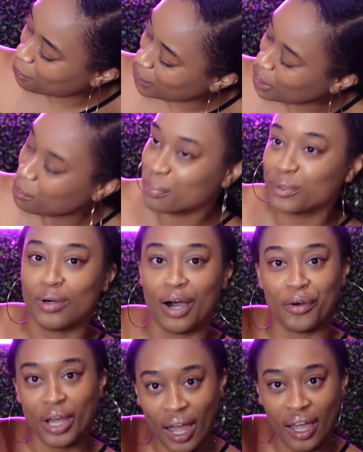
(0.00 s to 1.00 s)
People,
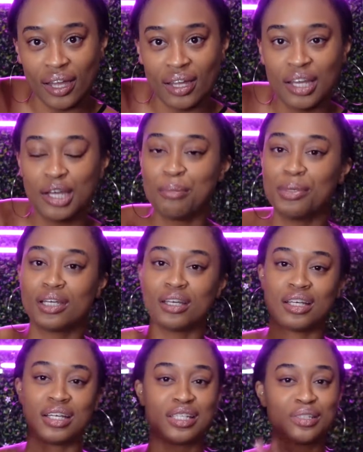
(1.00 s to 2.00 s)
okay?
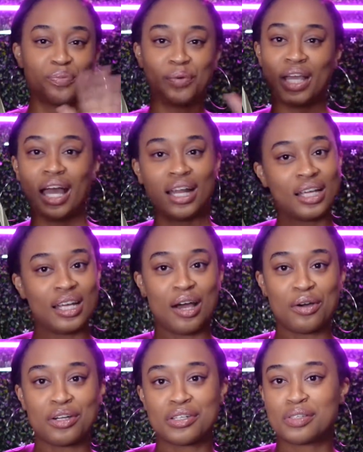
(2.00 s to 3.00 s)
Because we got to get
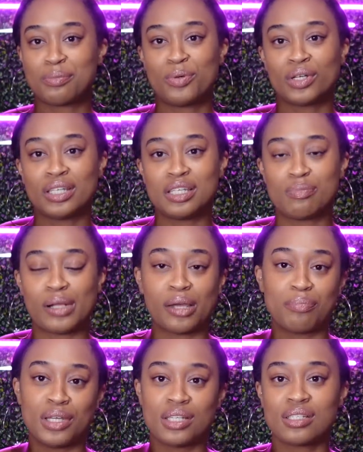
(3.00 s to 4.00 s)
out here and support these
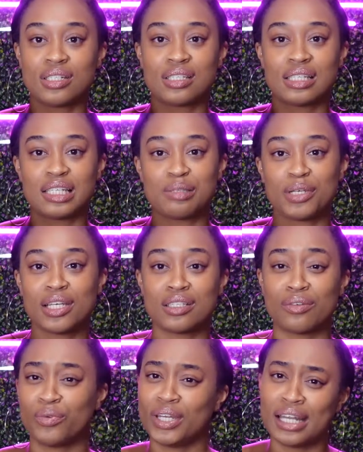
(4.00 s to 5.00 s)
black businesses, because
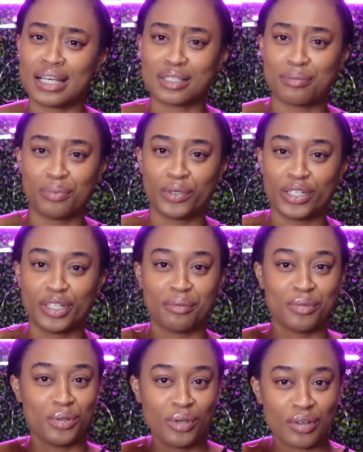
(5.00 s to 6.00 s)
if we not supporting them,
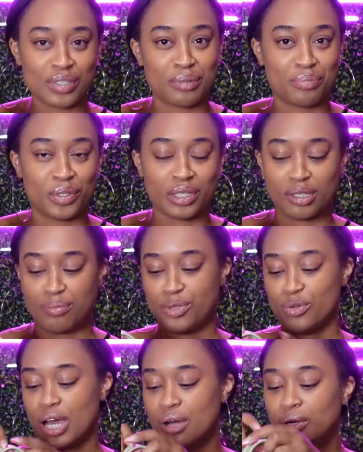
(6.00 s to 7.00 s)
who gonna support them,
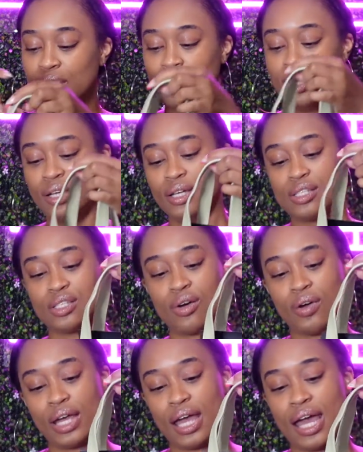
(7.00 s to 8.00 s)
you know?
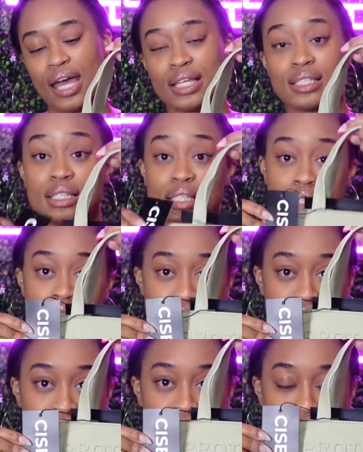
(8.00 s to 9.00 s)
So it has the
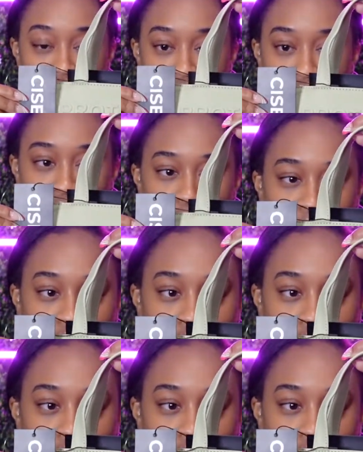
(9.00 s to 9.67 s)
Cise tag right